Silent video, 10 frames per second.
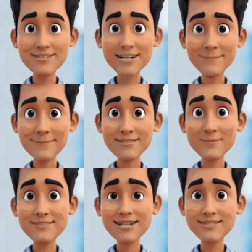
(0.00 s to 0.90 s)
tips.
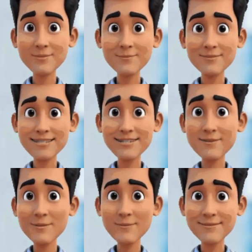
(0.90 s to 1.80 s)

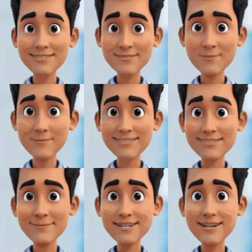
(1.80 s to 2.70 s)
Frequent hand
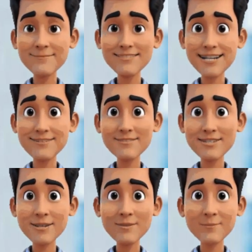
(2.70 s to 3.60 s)
washing with soap or
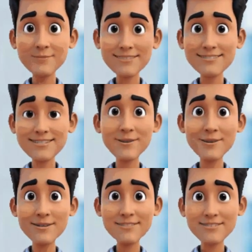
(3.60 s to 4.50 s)
using hand
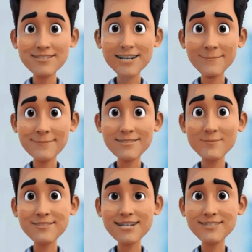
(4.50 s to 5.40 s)
sanitizer helps
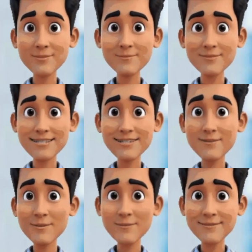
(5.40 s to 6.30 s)
prevent infection.
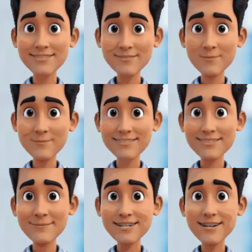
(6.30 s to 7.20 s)

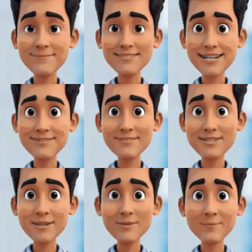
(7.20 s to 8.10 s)
Avoid touching your
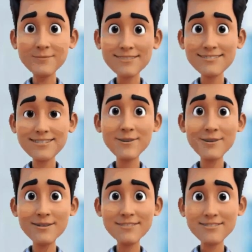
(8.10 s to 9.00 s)
face, eyes,
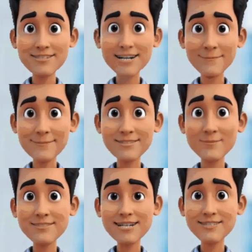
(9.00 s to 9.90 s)
or mouth with
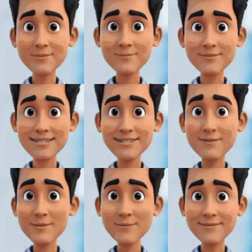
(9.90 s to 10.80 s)
unwashed hands.
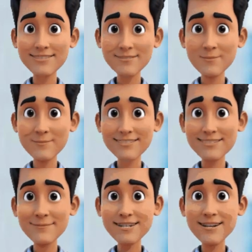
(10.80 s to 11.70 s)

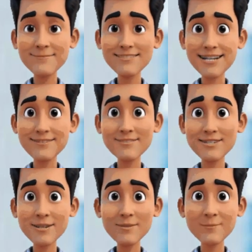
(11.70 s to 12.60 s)
Wear a face mask
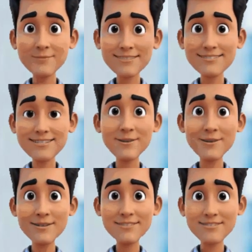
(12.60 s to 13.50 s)
if coughing or
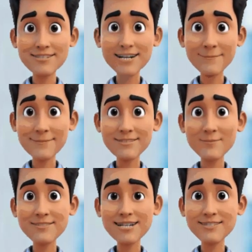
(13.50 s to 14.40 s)
sneezing to protect
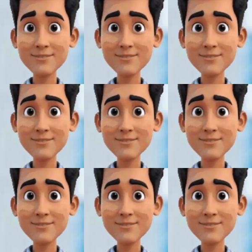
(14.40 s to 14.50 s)
others.